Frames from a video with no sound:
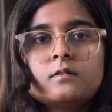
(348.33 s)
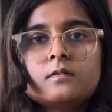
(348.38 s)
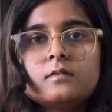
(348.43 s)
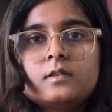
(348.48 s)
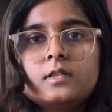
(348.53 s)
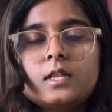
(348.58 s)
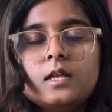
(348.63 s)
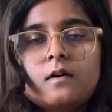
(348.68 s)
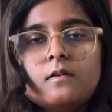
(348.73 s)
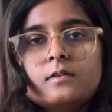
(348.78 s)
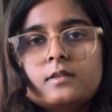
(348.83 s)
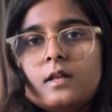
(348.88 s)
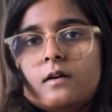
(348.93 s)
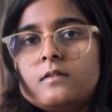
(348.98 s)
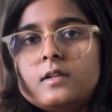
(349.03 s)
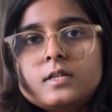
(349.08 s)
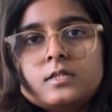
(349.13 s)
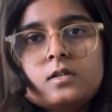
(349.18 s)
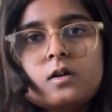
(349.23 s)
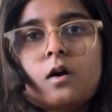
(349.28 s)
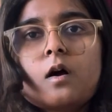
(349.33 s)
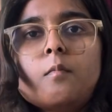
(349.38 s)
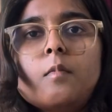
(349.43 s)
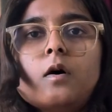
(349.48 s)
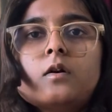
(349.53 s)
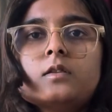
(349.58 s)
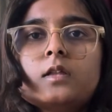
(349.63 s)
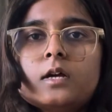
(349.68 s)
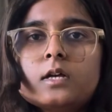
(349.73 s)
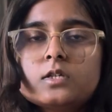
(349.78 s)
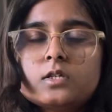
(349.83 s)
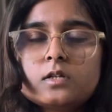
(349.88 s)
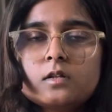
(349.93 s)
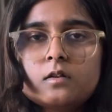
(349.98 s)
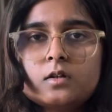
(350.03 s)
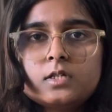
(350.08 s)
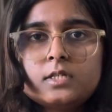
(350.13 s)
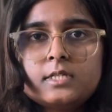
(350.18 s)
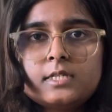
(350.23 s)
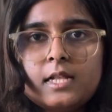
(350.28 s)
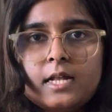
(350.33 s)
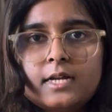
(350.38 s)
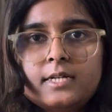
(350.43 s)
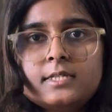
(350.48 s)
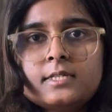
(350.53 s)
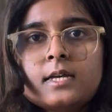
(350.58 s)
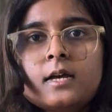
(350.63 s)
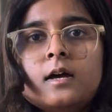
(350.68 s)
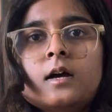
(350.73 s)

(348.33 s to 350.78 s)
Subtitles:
Now let's talk about the histology slides.